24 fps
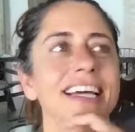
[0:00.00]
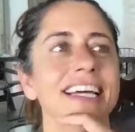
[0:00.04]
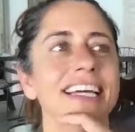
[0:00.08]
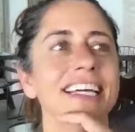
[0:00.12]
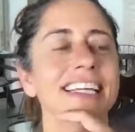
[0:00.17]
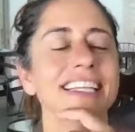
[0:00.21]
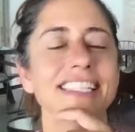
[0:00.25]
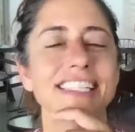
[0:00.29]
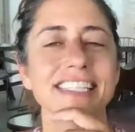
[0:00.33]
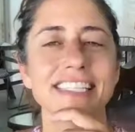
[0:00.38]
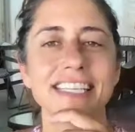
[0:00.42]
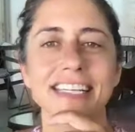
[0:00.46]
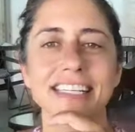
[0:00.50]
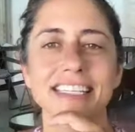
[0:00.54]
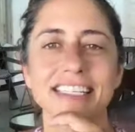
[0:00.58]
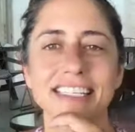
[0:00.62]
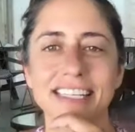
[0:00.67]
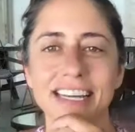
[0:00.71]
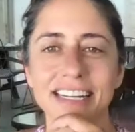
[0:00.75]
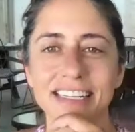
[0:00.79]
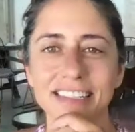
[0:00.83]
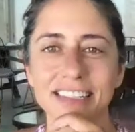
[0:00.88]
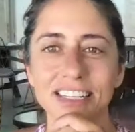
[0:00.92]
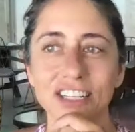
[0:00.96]
is that
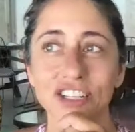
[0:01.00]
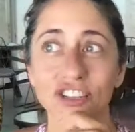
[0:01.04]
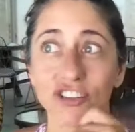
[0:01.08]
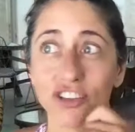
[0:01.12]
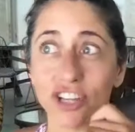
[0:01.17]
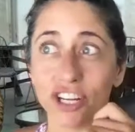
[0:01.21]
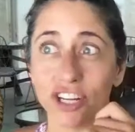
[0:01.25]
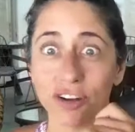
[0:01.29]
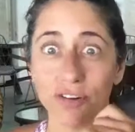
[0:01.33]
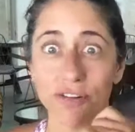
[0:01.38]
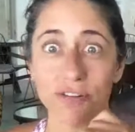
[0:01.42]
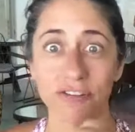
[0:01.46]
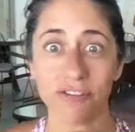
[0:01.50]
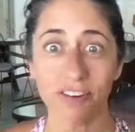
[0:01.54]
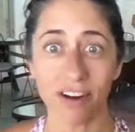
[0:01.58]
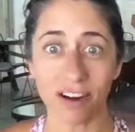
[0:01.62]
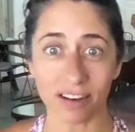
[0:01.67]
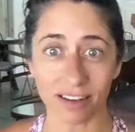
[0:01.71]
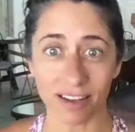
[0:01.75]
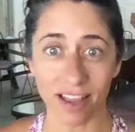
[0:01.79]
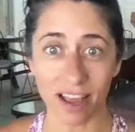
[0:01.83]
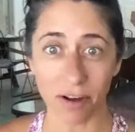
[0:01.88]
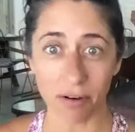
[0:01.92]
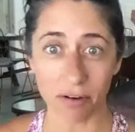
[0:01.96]
suddenly you're like, oh,
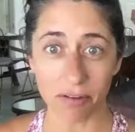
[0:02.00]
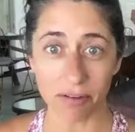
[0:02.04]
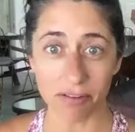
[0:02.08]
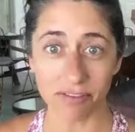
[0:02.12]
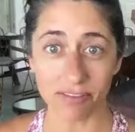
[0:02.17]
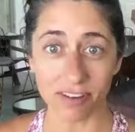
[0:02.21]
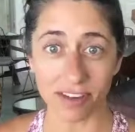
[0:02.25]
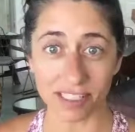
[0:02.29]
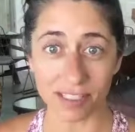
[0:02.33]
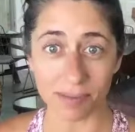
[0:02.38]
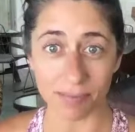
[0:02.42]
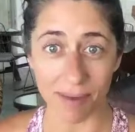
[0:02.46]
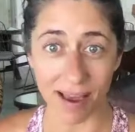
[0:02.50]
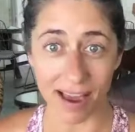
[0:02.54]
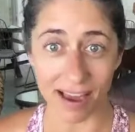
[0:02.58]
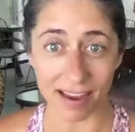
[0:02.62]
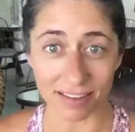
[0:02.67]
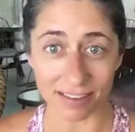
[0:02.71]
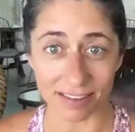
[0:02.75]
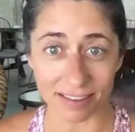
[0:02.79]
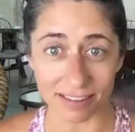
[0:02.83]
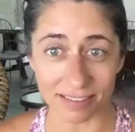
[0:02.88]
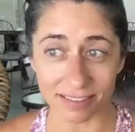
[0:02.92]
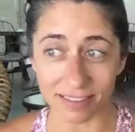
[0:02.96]
fuck, health does
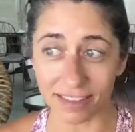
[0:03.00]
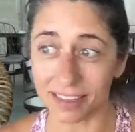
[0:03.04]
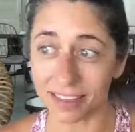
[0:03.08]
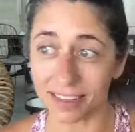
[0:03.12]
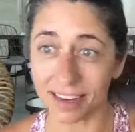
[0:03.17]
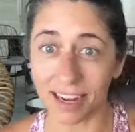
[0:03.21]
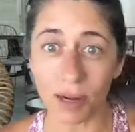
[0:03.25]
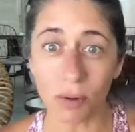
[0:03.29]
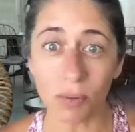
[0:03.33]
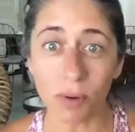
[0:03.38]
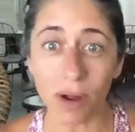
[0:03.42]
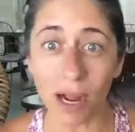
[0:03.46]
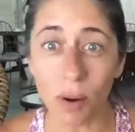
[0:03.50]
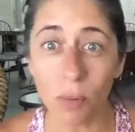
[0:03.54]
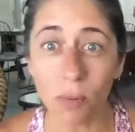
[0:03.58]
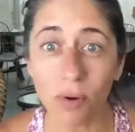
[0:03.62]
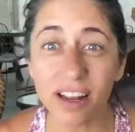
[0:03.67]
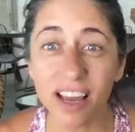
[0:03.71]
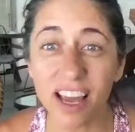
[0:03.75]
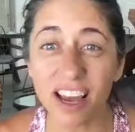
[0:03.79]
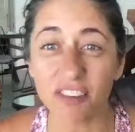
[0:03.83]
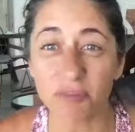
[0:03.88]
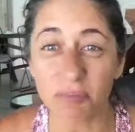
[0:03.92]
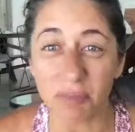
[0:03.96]
matter. Like I
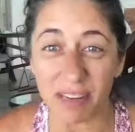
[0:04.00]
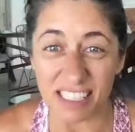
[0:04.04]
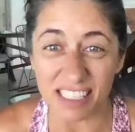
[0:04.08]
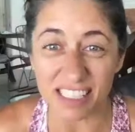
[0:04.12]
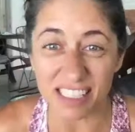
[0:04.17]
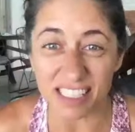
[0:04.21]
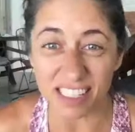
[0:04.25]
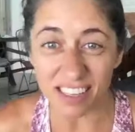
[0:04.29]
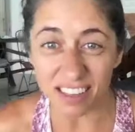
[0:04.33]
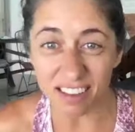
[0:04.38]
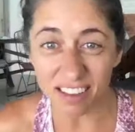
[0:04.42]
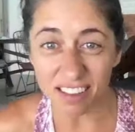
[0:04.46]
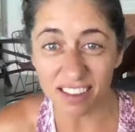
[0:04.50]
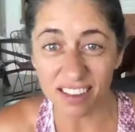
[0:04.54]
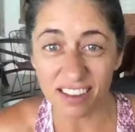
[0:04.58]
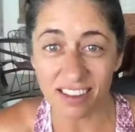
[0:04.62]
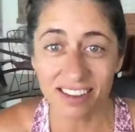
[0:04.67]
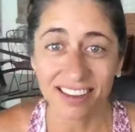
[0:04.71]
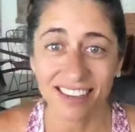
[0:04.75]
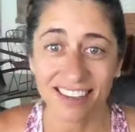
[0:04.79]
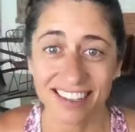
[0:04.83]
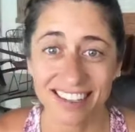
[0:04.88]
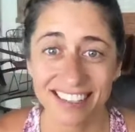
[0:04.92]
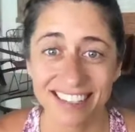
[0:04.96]
want to have my teeth,
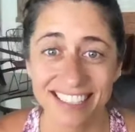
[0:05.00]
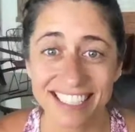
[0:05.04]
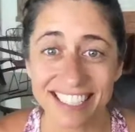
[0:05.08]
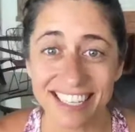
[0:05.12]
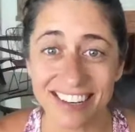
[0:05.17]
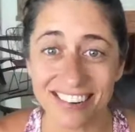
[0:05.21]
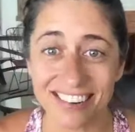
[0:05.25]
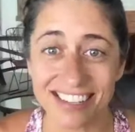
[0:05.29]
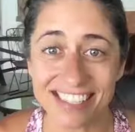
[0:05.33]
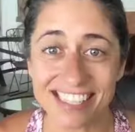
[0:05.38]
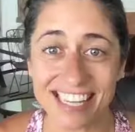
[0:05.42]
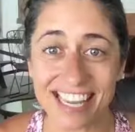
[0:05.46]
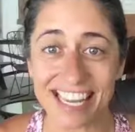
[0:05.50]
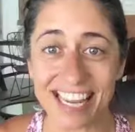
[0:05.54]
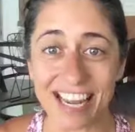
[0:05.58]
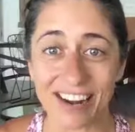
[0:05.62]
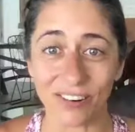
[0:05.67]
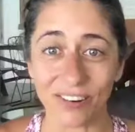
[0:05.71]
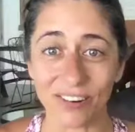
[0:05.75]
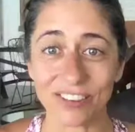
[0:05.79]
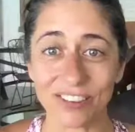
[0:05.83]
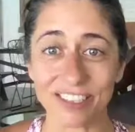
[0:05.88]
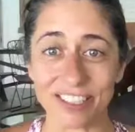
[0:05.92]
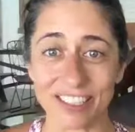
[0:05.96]
as I get
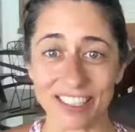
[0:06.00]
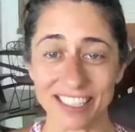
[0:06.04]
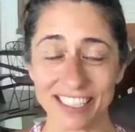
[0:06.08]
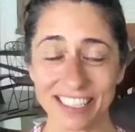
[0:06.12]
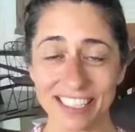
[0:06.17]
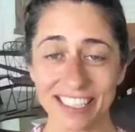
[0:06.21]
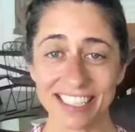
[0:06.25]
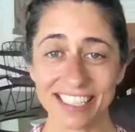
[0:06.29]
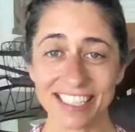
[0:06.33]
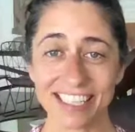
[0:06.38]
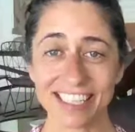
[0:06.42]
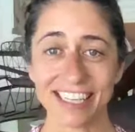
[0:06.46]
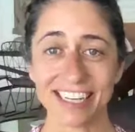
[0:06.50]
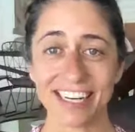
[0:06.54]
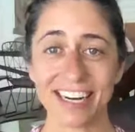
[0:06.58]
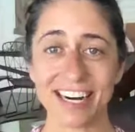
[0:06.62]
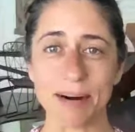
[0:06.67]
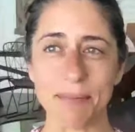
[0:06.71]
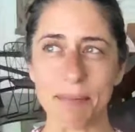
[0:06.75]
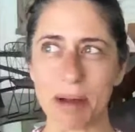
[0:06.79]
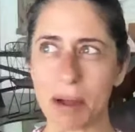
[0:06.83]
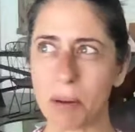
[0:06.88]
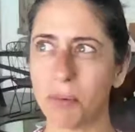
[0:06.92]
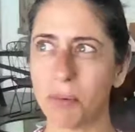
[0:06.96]
older.
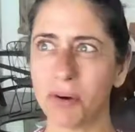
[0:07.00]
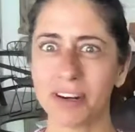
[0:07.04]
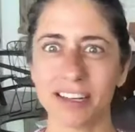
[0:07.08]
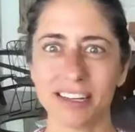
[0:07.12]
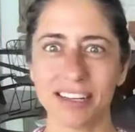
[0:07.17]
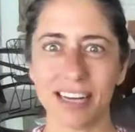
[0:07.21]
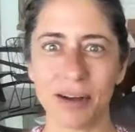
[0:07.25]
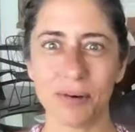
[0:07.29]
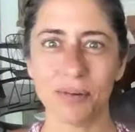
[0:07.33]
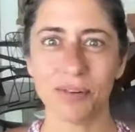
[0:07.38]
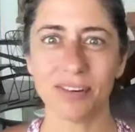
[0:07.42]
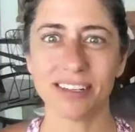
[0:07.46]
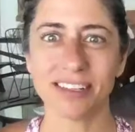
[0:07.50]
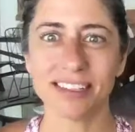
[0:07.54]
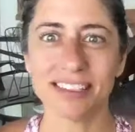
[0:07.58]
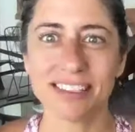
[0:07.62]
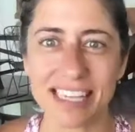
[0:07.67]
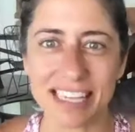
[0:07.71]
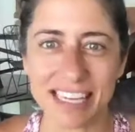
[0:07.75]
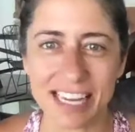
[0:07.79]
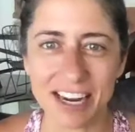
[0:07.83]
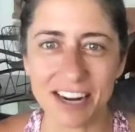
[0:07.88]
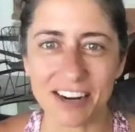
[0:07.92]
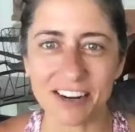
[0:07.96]
I want to
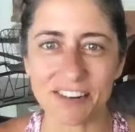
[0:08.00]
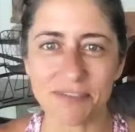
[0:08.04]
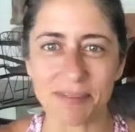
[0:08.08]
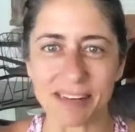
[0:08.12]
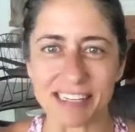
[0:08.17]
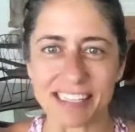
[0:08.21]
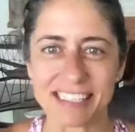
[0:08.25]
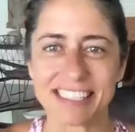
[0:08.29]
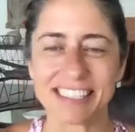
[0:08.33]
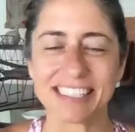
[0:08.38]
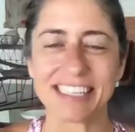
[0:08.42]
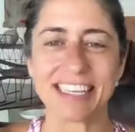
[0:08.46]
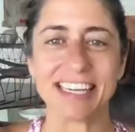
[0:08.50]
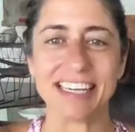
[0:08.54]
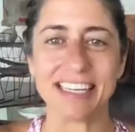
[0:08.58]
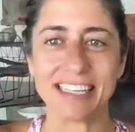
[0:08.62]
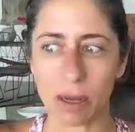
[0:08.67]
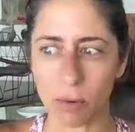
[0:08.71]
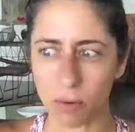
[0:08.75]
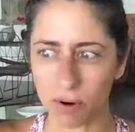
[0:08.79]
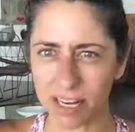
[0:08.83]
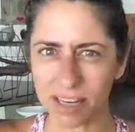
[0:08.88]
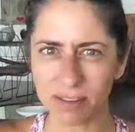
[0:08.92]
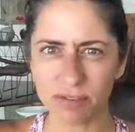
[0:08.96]
take care of my skin.
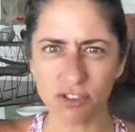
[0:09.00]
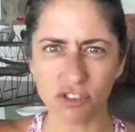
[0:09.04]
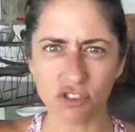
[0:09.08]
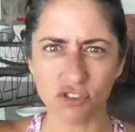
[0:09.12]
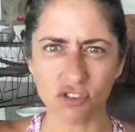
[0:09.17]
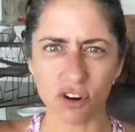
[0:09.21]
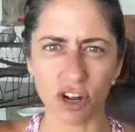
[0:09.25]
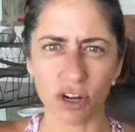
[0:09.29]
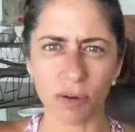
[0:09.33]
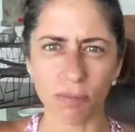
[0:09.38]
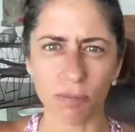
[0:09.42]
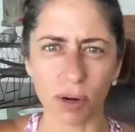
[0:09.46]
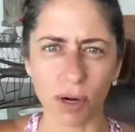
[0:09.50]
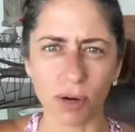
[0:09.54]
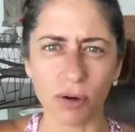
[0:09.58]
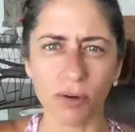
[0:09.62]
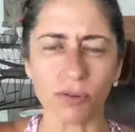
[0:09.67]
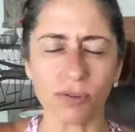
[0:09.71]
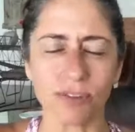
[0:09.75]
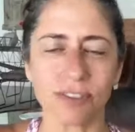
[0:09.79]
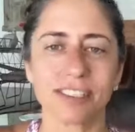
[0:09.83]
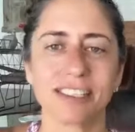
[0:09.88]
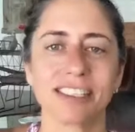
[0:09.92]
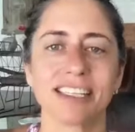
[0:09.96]
I want to have strong
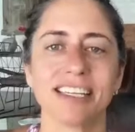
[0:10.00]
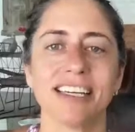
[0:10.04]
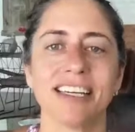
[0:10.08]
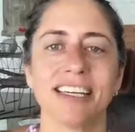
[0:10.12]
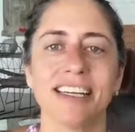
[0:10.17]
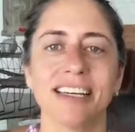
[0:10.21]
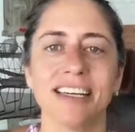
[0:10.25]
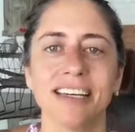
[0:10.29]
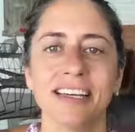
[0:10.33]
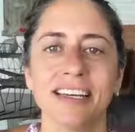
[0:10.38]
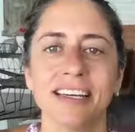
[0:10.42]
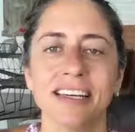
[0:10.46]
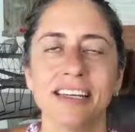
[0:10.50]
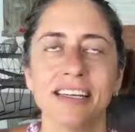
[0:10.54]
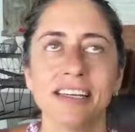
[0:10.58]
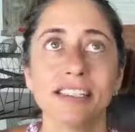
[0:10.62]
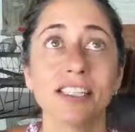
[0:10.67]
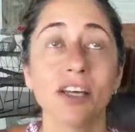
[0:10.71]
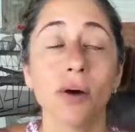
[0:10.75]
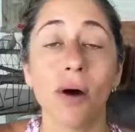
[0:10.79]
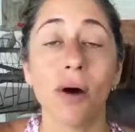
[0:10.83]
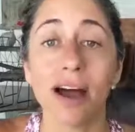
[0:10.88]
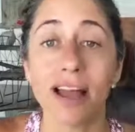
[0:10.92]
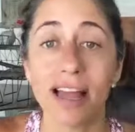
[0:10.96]
bones.
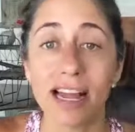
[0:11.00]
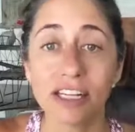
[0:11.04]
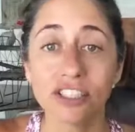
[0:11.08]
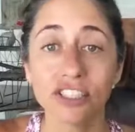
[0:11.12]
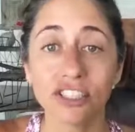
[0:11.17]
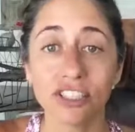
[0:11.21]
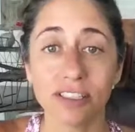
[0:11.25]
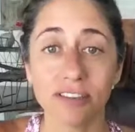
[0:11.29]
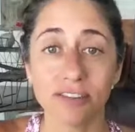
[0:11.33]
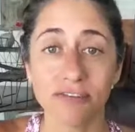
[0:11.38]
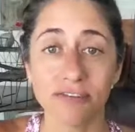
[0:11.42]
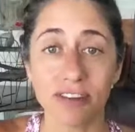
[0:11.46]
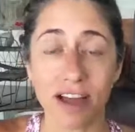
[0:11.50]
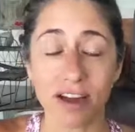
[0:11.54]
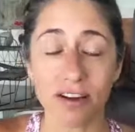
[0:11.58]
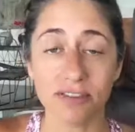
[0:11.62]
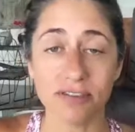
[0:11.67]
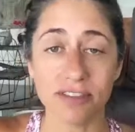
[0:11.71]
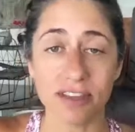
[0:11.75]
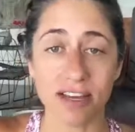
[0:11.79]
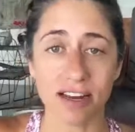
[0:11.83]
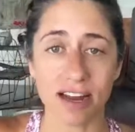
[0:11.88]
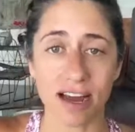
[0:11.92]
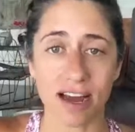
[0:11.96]
So I actually
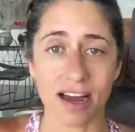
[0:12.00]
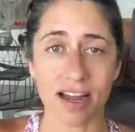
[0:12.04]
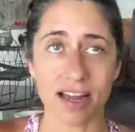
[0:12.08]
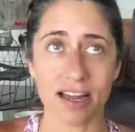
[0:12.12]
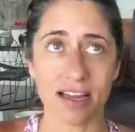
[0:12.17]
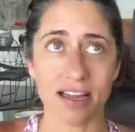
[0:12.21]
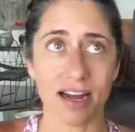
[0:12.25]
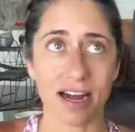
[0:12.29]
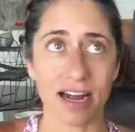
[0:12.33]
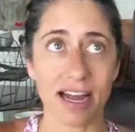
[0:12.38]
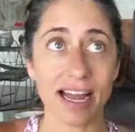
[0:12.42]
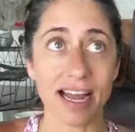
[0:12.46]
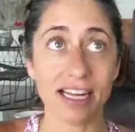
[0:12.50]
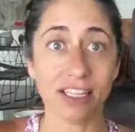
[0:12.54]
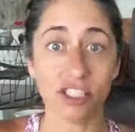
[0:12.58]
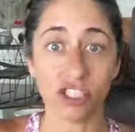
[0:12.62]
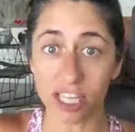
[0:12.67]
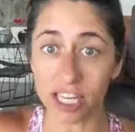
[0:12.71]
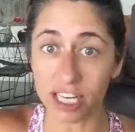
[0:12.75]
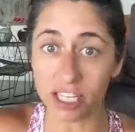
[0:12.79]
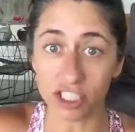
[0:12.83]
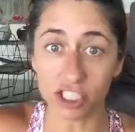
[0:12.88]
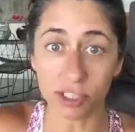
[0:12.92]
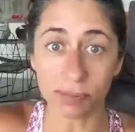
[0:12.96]
found that I
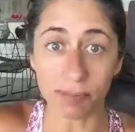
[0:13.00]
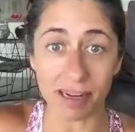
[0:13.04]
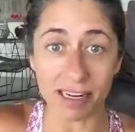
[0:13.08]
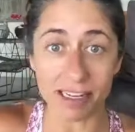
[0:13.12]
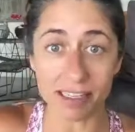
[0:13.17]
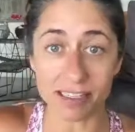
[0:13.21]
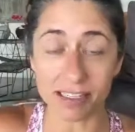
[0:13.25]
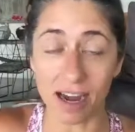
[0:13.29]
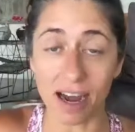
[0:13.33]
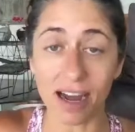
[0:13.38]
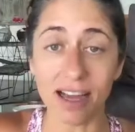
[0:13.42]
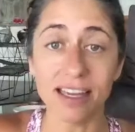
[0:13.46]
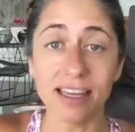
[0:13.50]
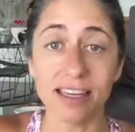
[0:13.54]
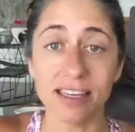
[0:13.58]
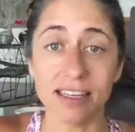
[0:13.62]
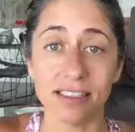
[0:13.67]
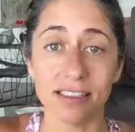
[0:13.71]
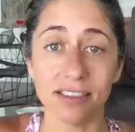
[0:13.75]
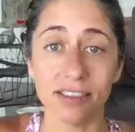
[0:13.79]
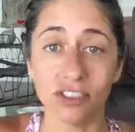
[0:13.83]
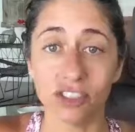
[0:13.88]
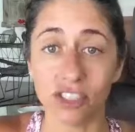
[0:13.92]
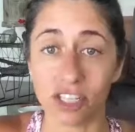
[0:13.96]
changed my
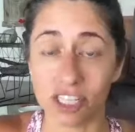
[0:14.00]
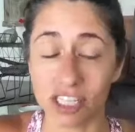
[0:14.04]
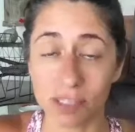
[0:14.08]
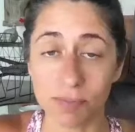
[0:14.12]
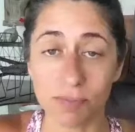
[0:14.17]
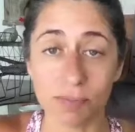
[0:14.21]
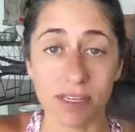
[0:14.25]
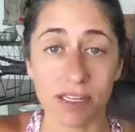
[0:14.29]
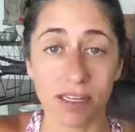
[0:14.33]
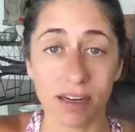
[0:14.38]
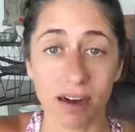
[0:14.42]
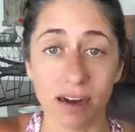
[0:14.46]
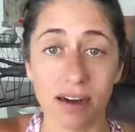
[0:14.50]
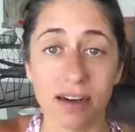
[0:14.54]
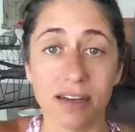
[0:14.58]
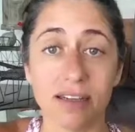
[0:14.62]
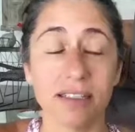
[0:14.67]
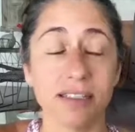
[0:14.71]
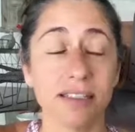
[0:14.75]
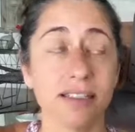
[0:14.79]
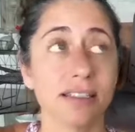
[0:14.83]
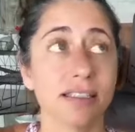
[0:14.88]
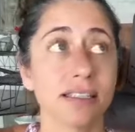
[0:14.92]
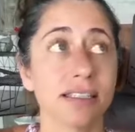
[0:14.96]
diet just
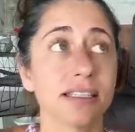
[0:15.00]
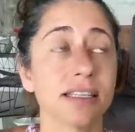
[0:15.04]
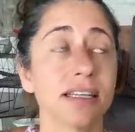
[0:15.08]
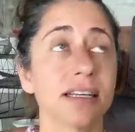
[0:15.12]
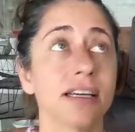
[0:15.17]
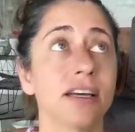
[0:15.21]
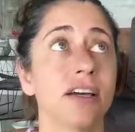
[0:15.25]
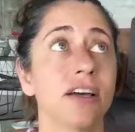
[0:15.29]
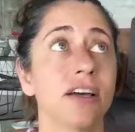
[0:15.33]
because